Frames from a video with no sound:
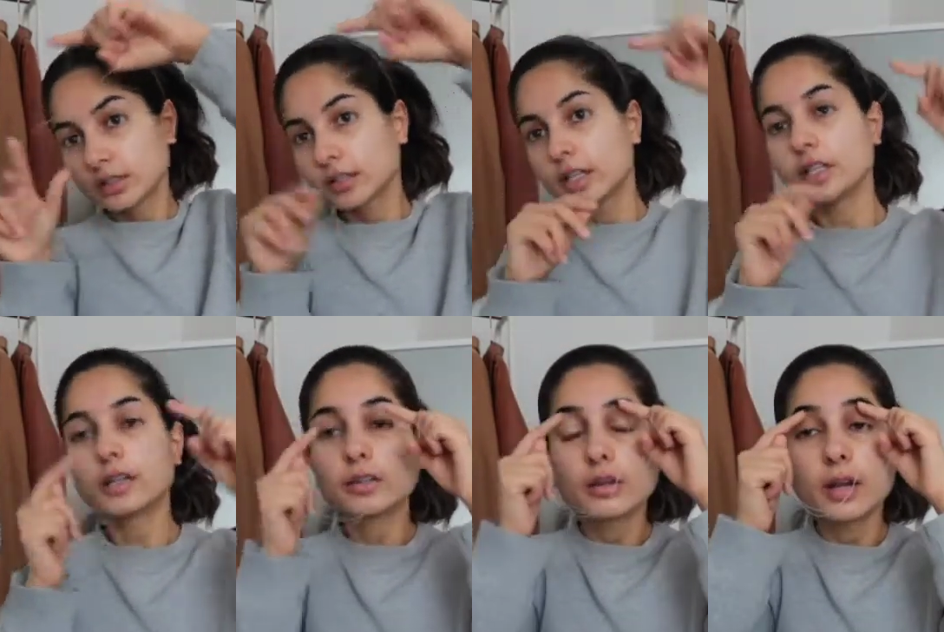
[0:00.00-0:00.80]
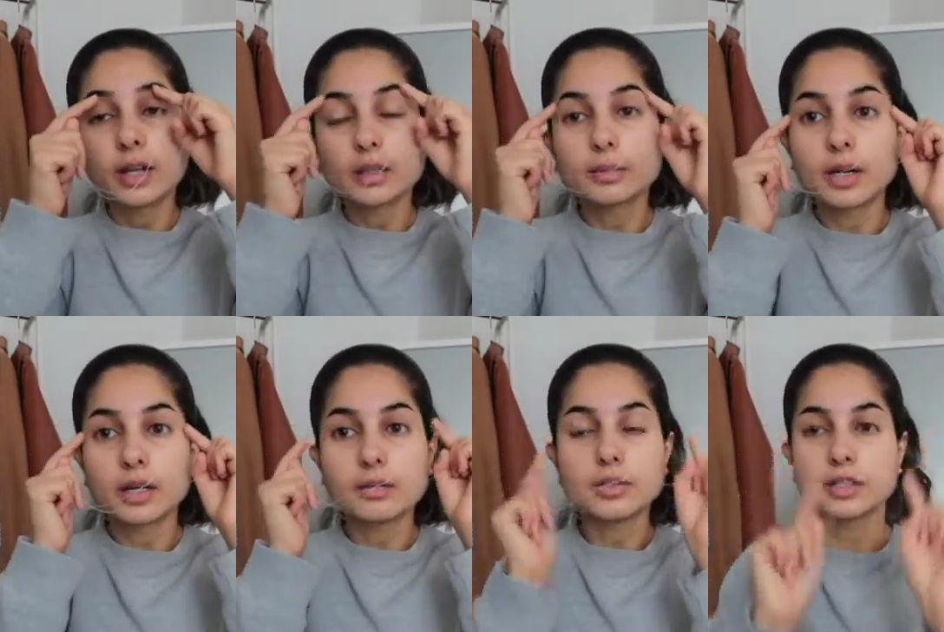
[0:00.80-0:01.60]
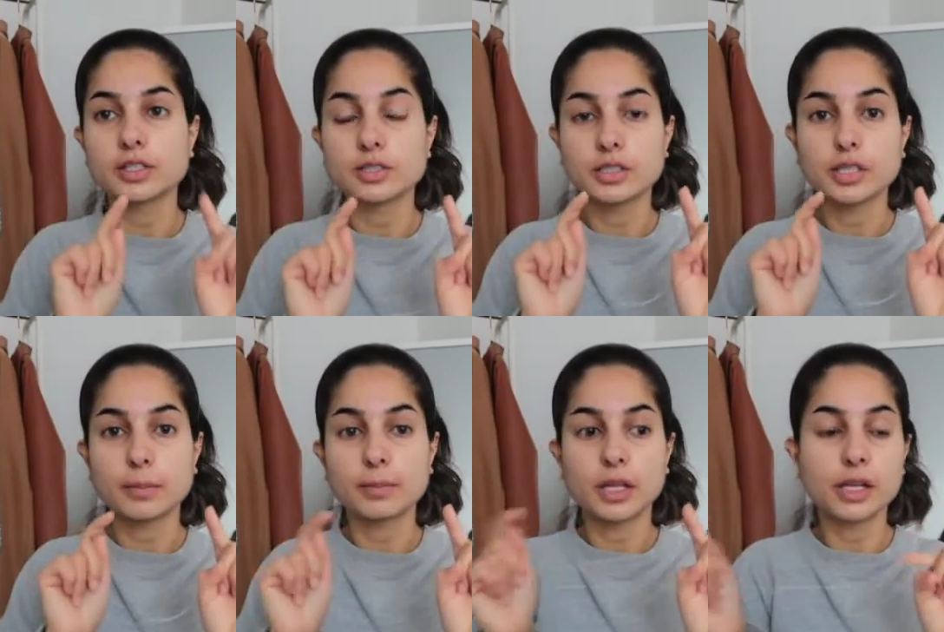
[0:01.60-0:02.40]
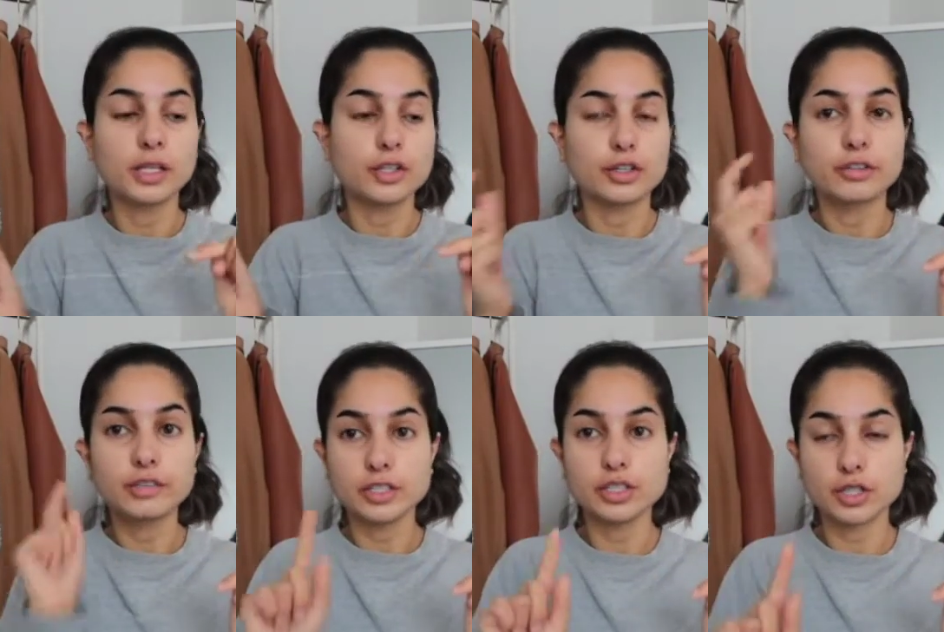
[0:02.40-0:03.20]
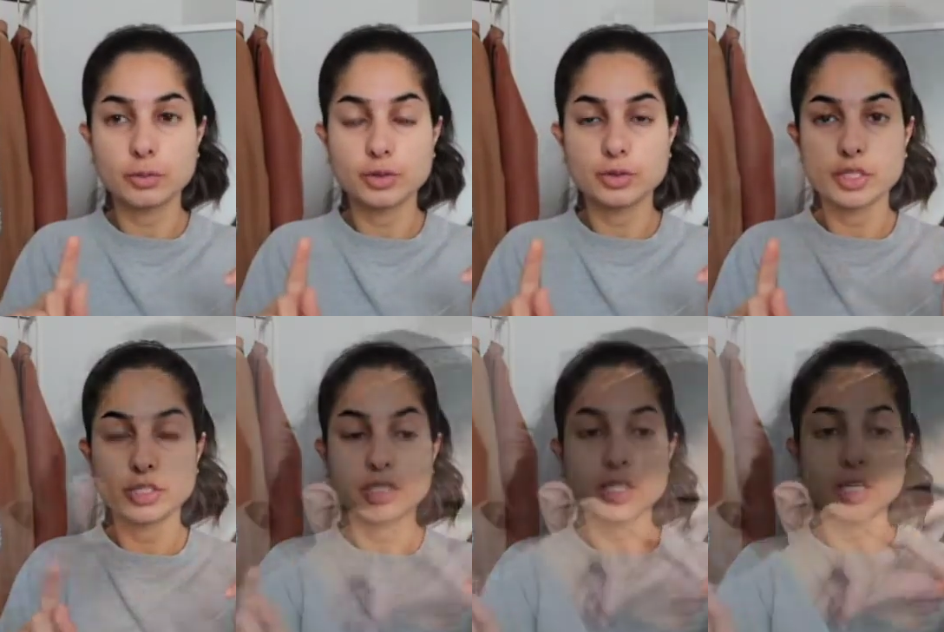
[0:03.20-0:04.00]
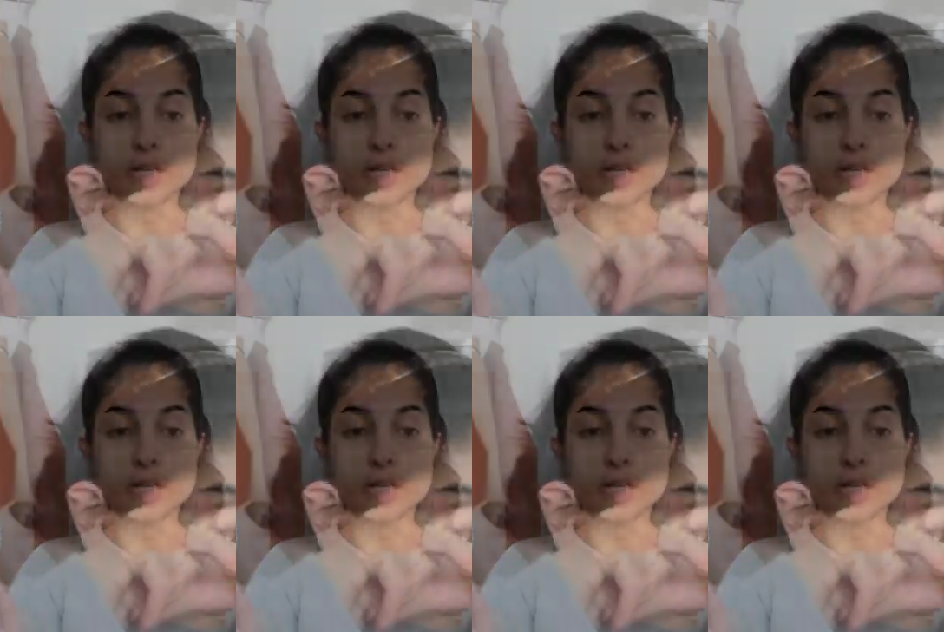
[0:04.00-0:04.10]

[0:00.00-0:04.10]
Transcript: And then at the bottom, you're going to do the same thing, and then you're going to finish the job with tweezers.